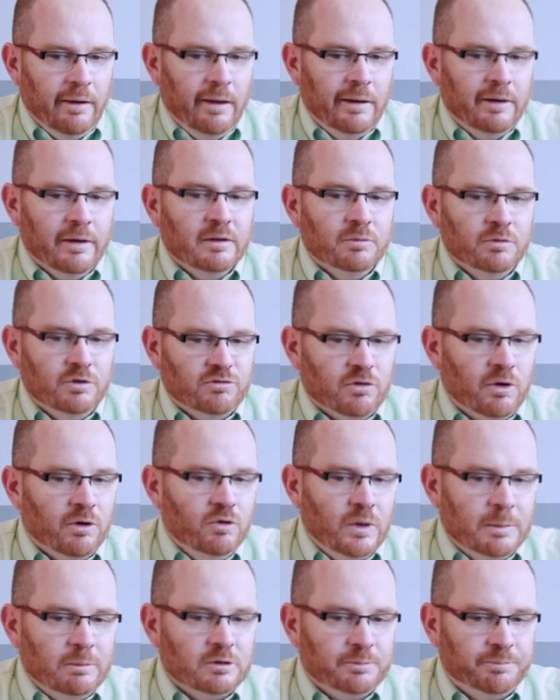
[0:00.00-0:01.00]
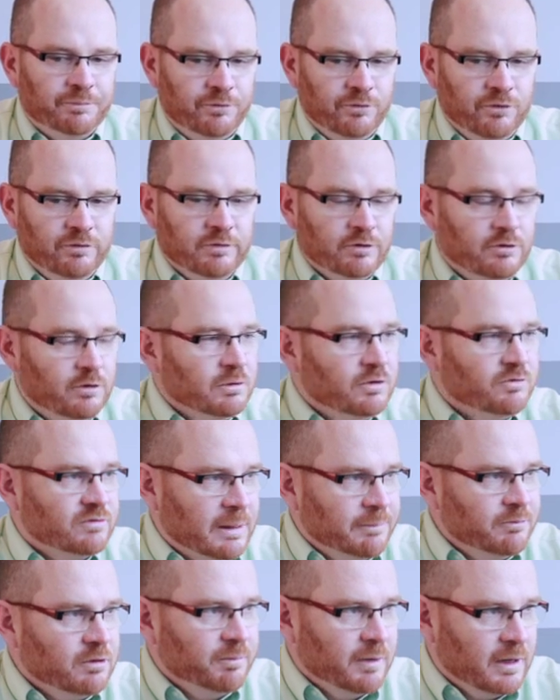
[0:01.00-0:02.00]
In other words, are you able to prove that you're a
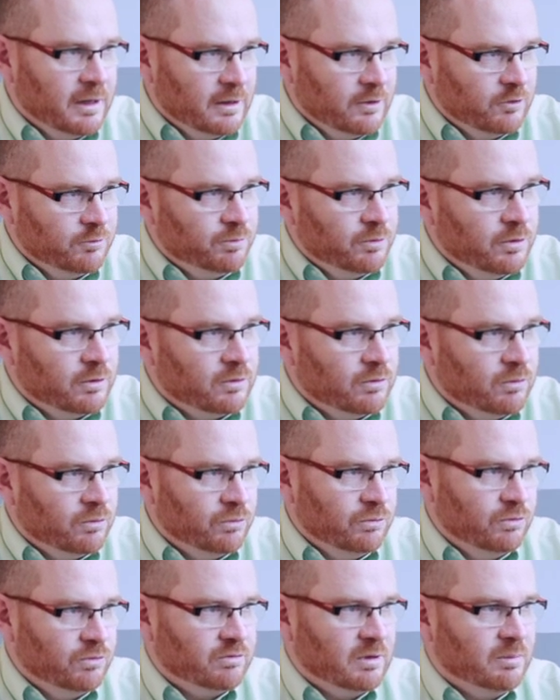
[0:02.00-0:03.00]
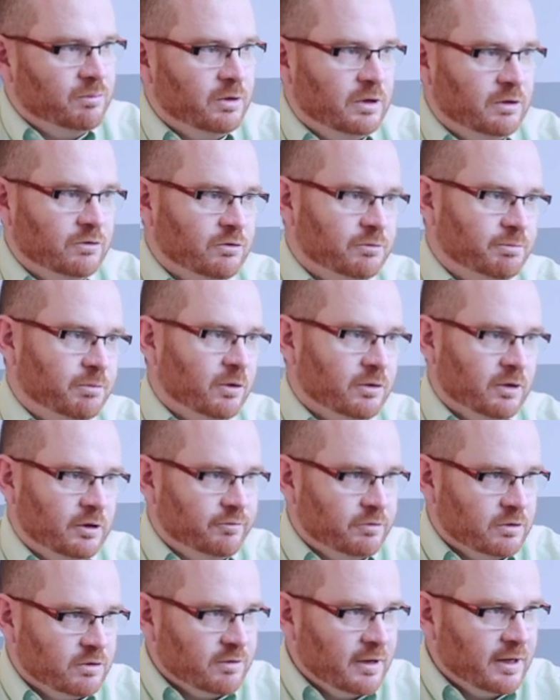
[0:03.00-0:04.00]
subject matter expert, or are you somebody just blogging
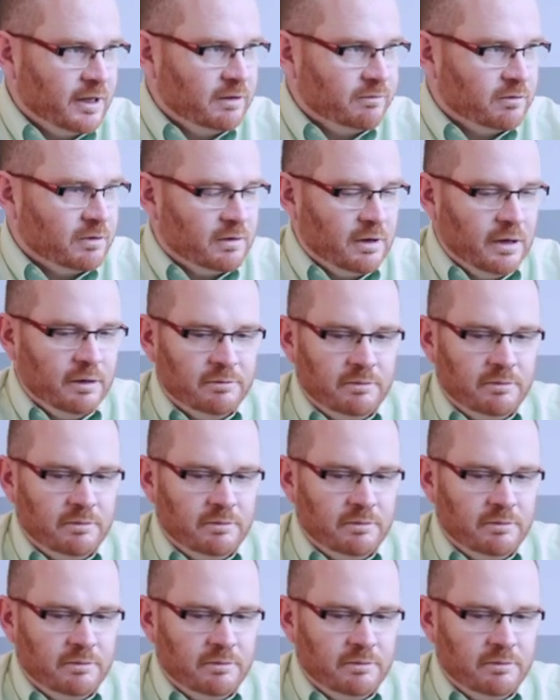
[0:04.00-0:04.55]
for the sake of it?